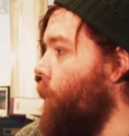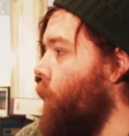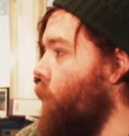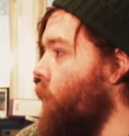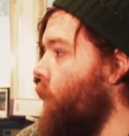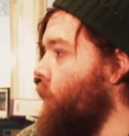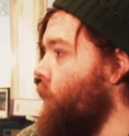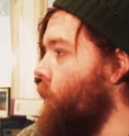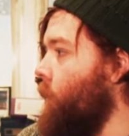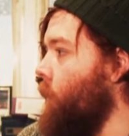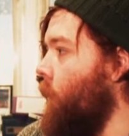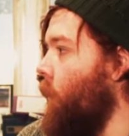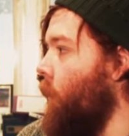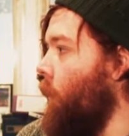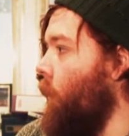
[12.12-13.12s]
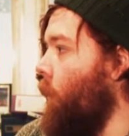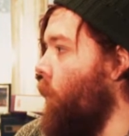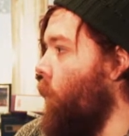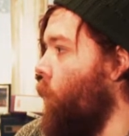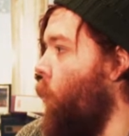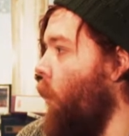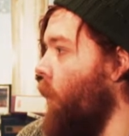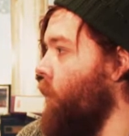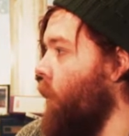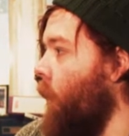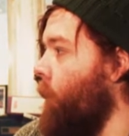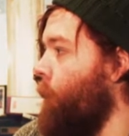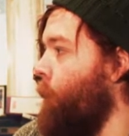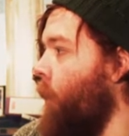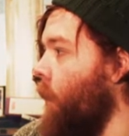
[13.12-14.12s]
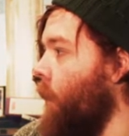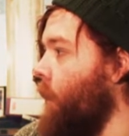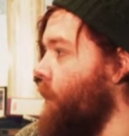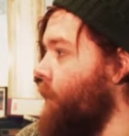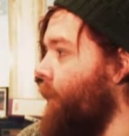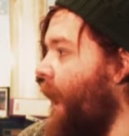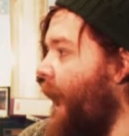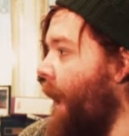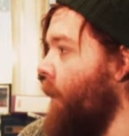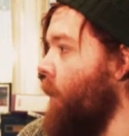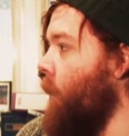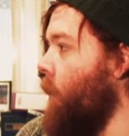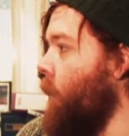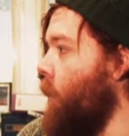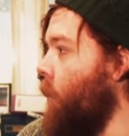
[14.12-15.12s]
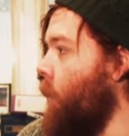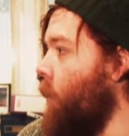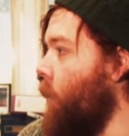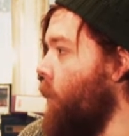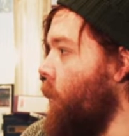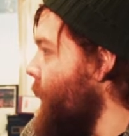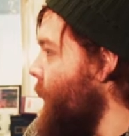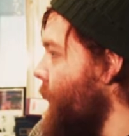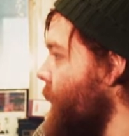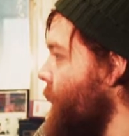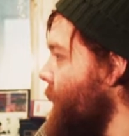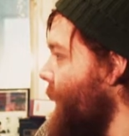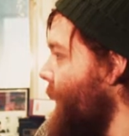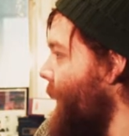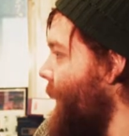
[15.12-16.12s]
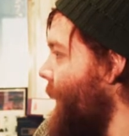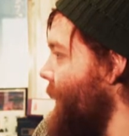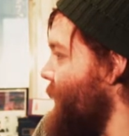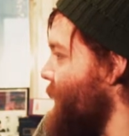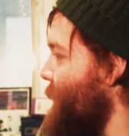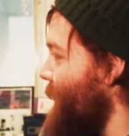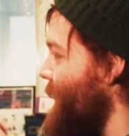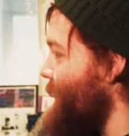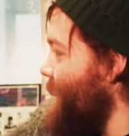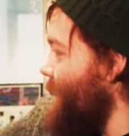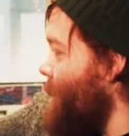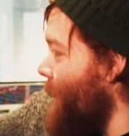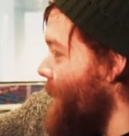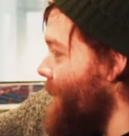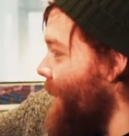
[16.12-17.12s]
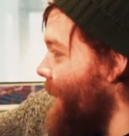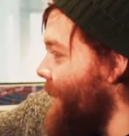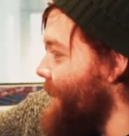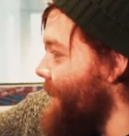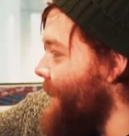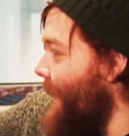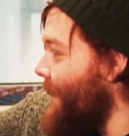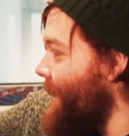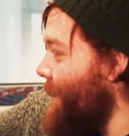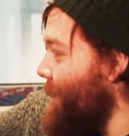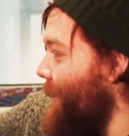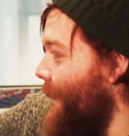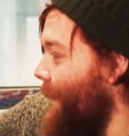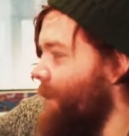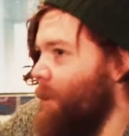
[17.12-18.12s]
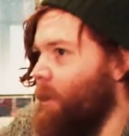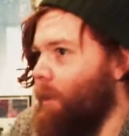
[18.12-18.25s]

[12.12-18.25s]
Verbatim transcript: Prompt. What the fuck is that? I just want to see one guy standing there,